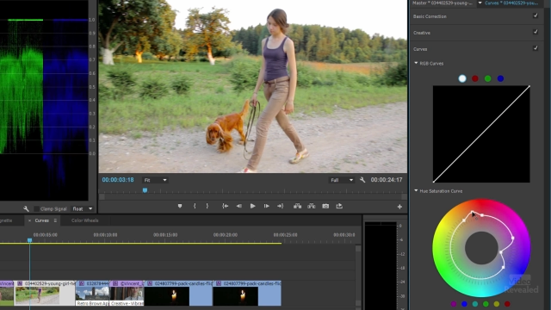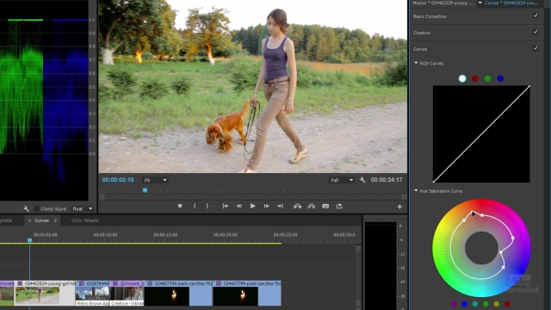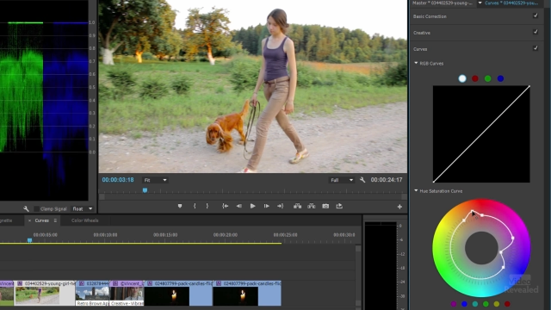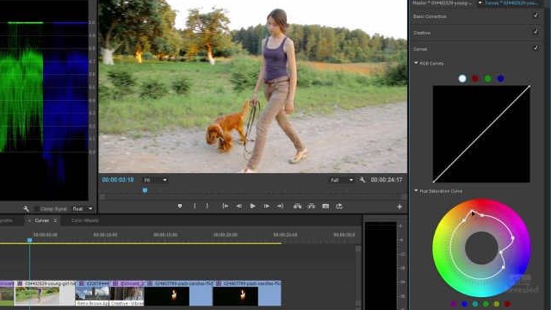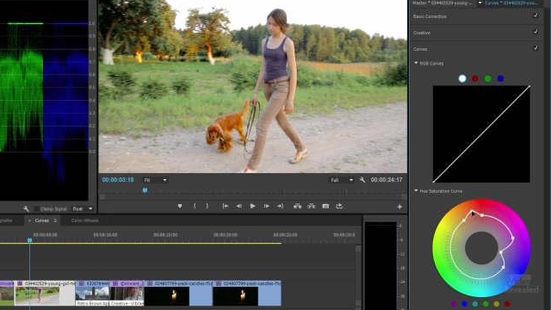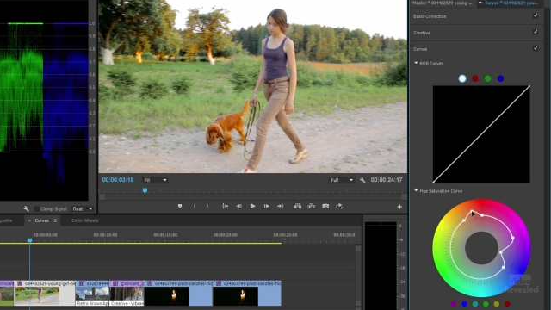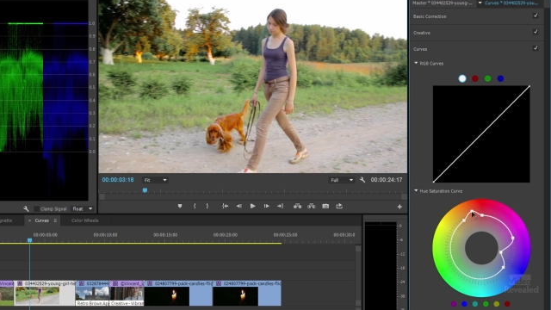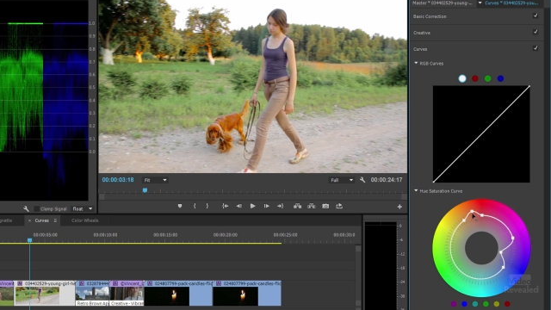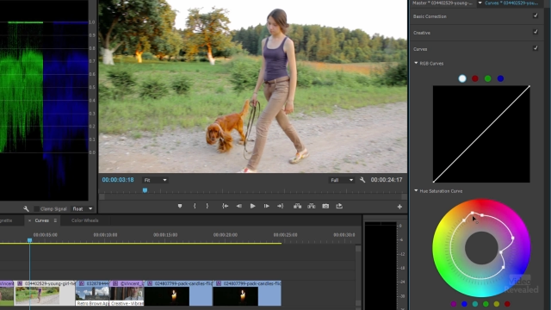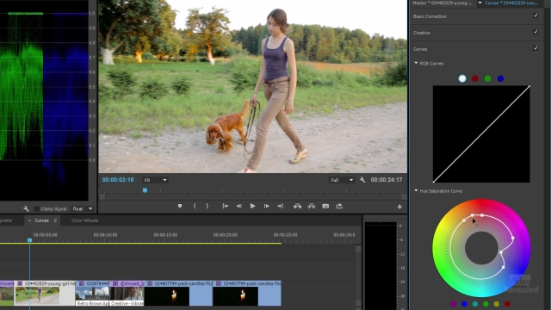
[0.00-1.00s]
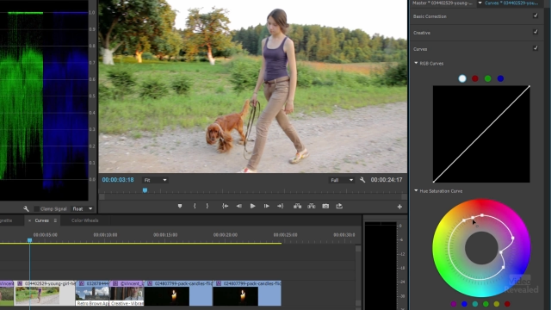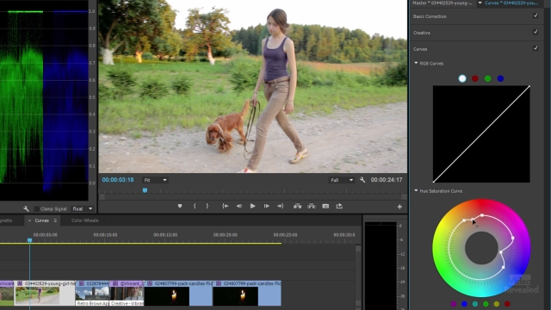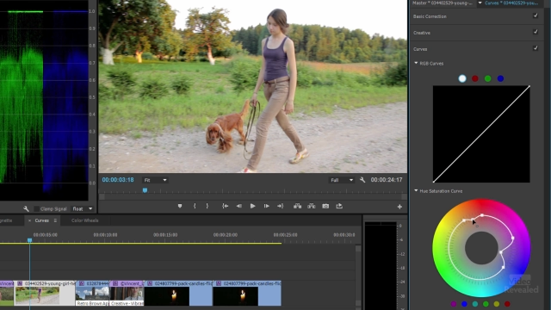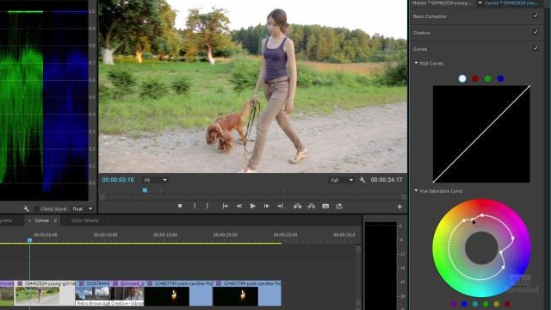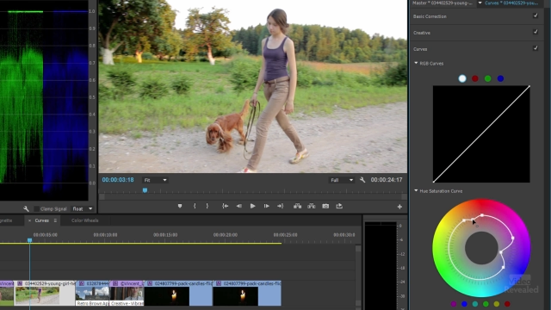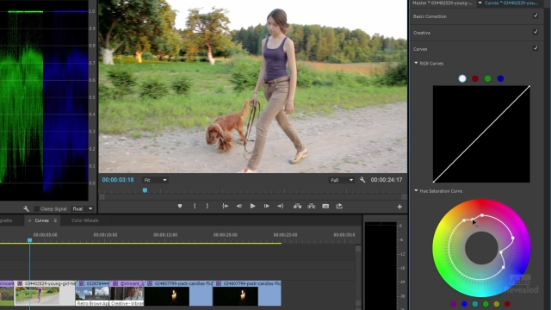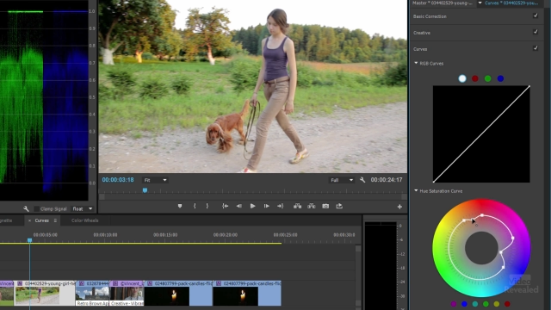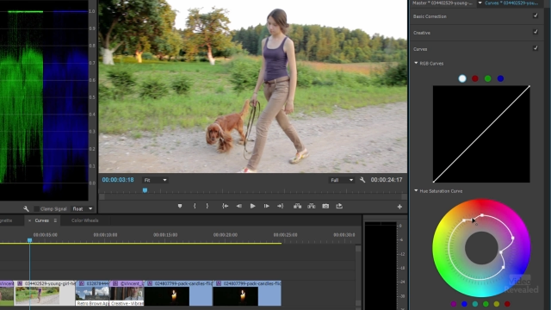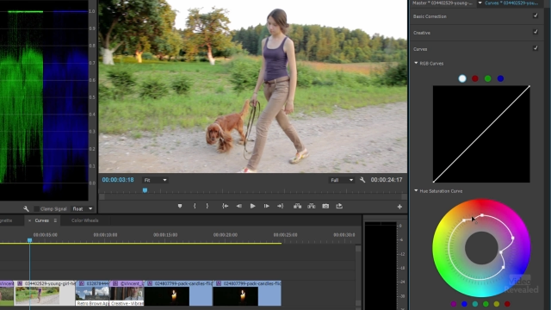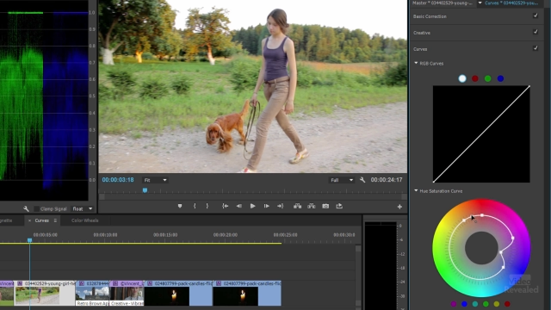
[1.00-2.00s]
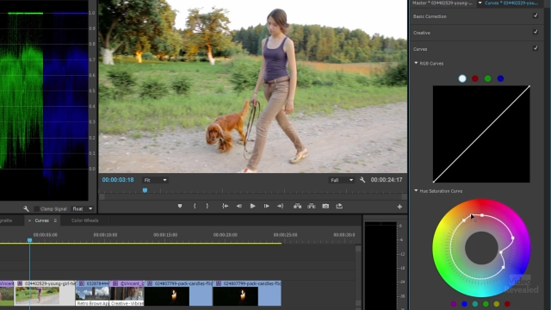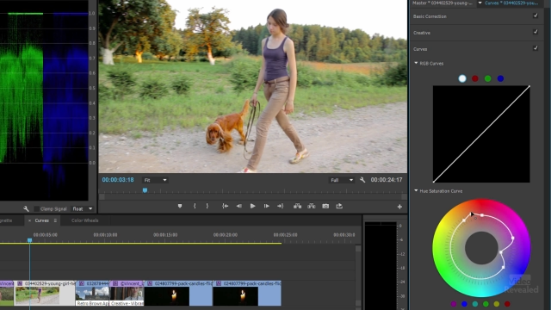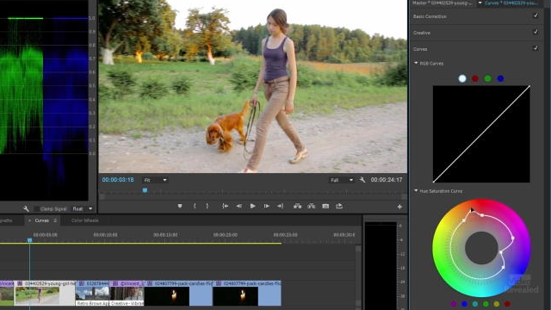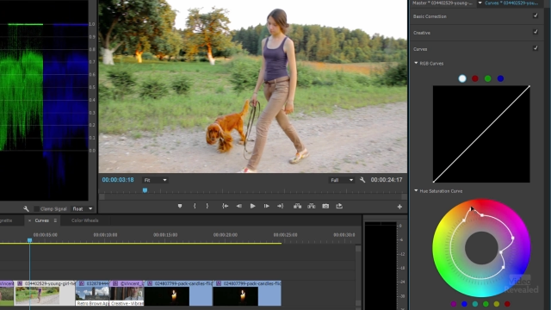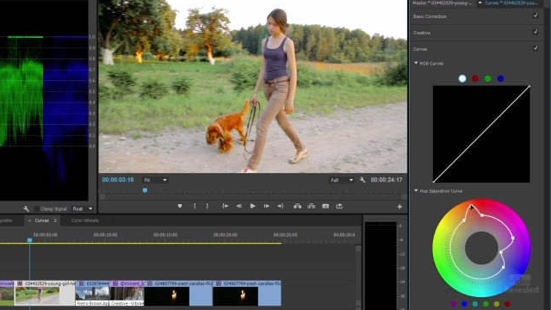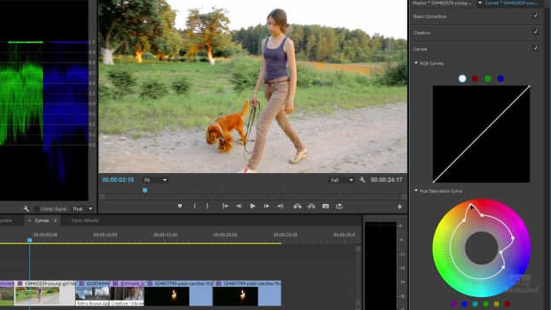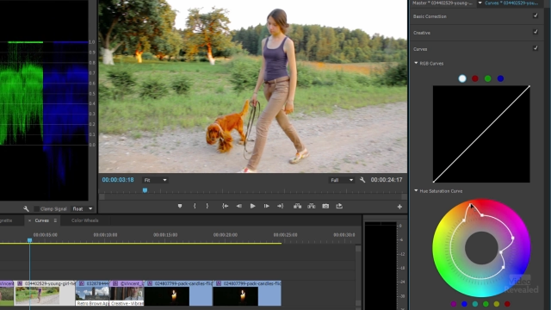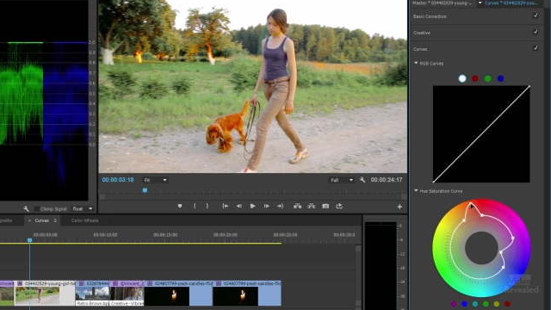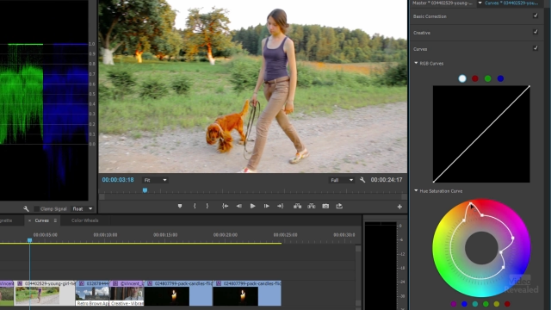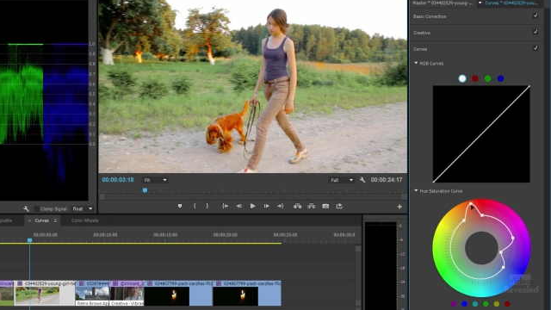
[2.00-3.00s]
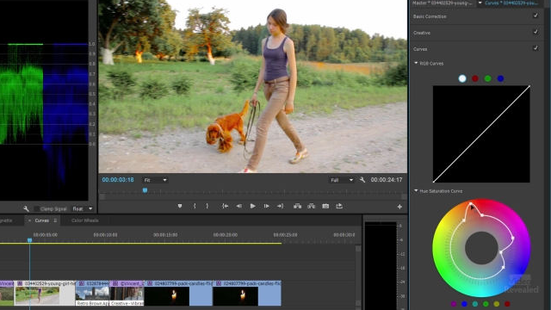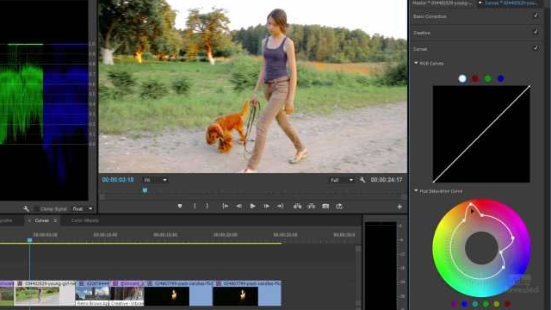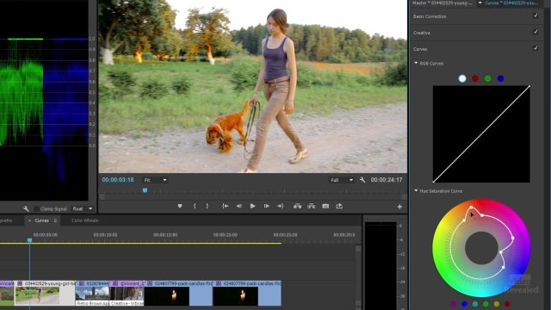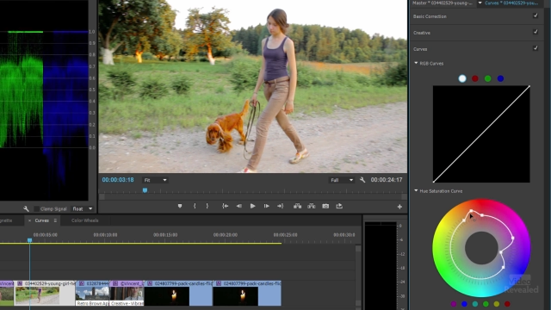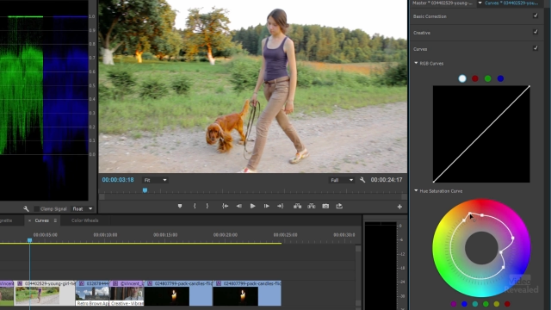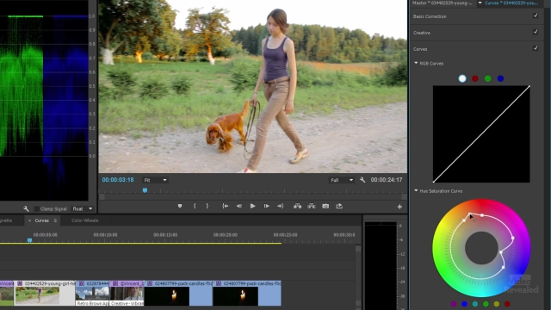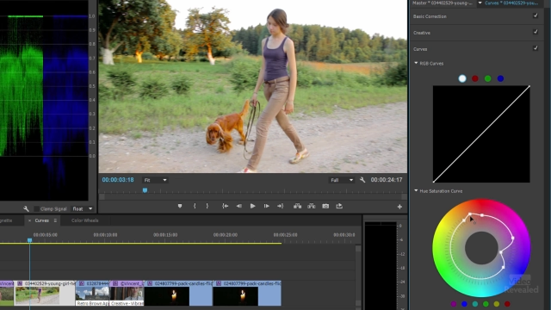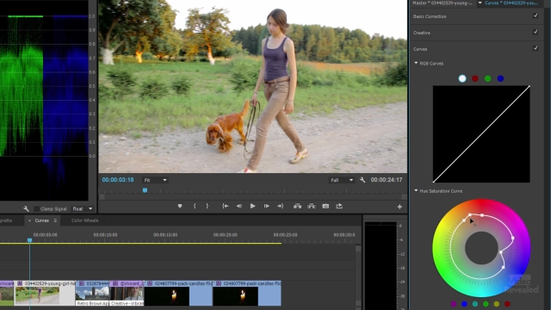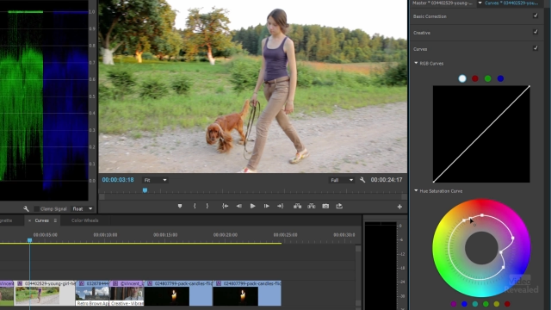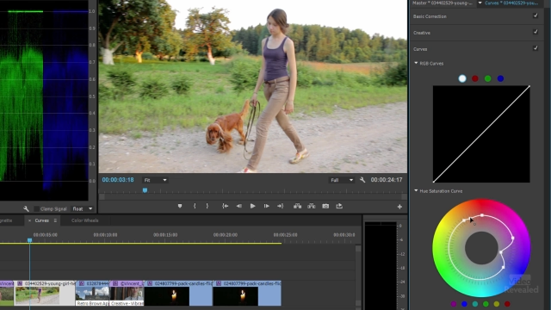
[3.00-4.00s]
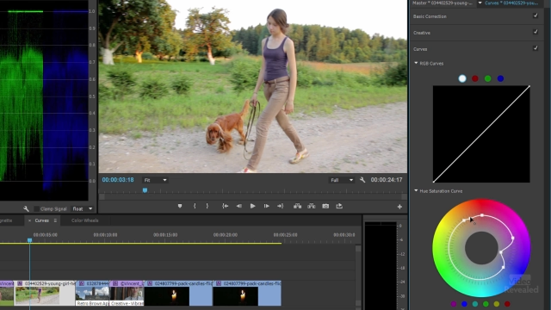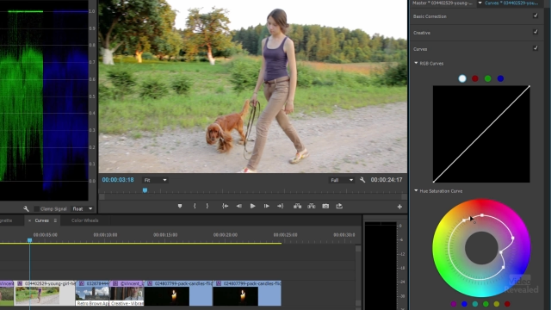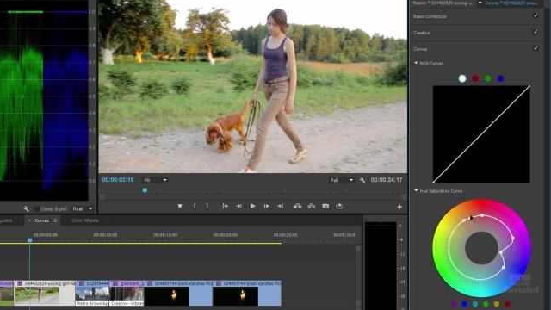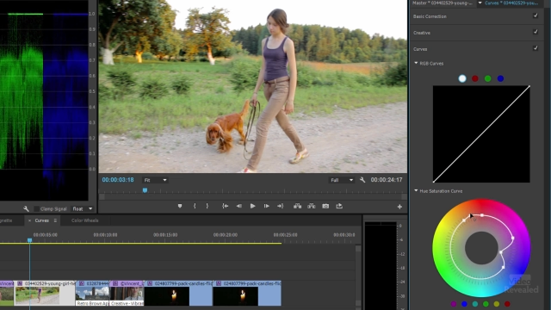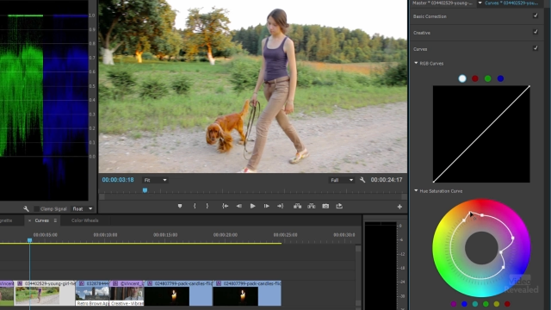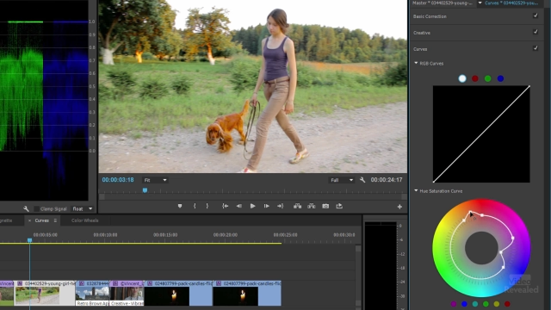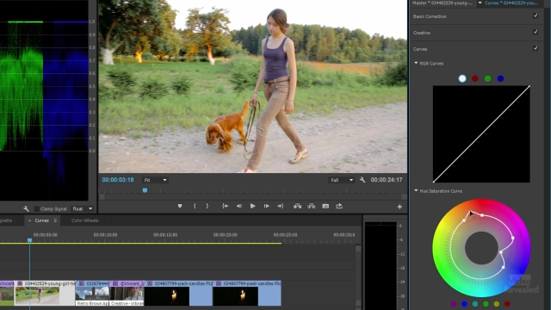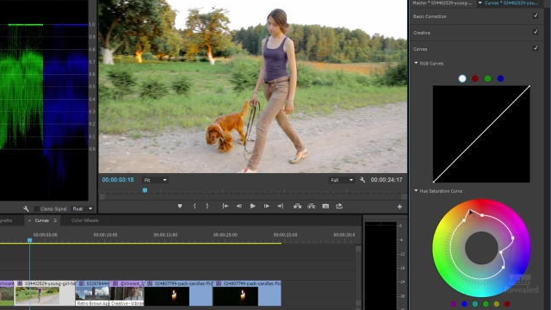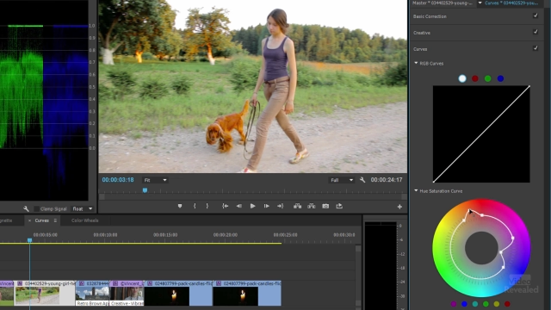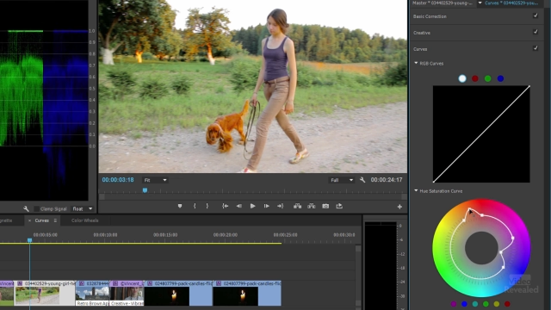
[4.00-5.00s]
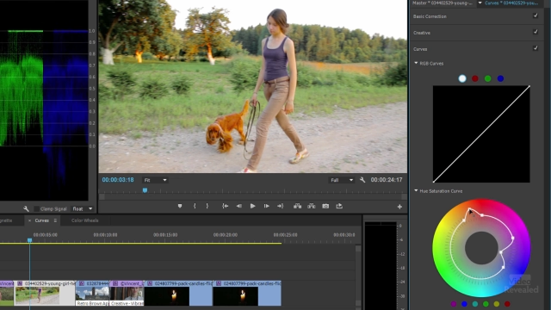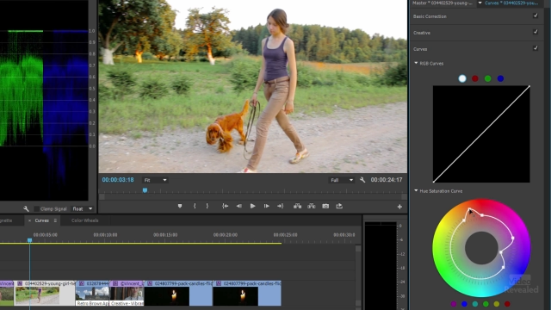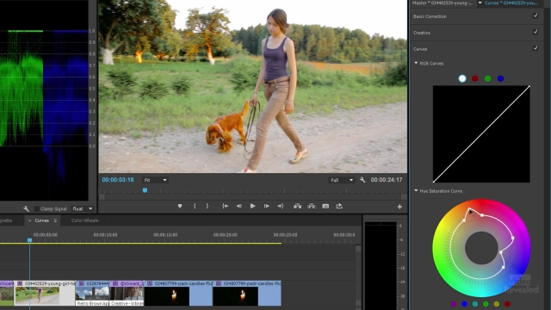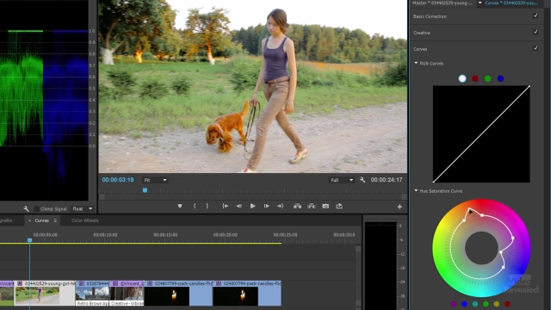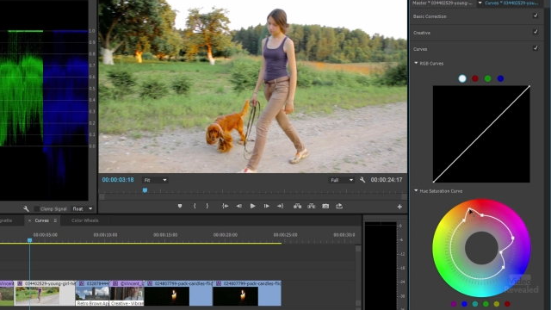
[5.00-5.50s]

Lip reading: Nobody's mouth can be seen.